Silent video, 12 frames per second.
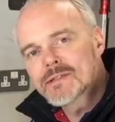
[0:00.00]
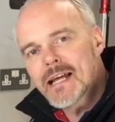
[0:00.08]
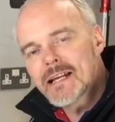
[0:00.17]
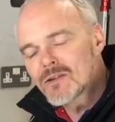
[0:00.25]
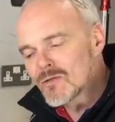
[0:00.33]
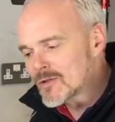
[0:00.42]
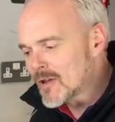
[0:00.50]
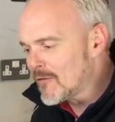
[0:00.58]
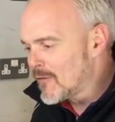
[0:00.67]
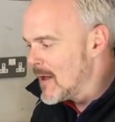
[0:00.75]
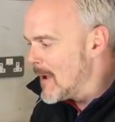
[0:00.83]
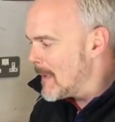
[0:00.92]
technical
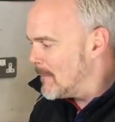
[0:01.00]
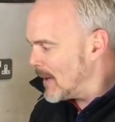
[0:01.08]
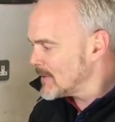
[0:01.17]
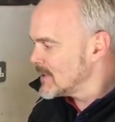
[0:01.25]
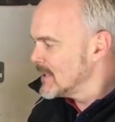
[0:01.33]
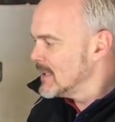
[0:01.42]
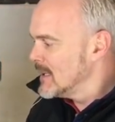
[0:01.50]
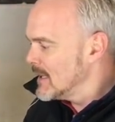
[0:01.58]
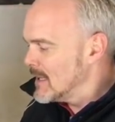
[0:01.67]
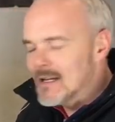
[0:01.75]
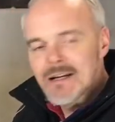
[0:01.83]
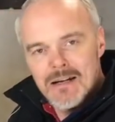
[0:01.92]
stuff, but
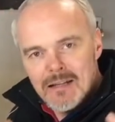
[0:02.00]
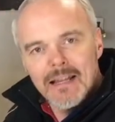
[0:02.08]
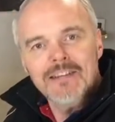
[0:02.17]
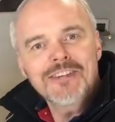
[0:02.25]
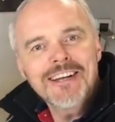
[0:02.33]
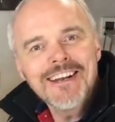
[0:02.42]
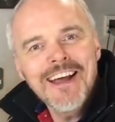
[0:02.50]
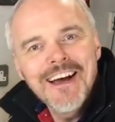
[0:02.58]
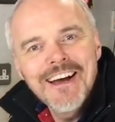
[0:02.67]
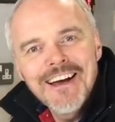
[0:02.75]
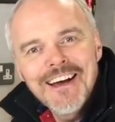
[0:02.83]
let's get in it.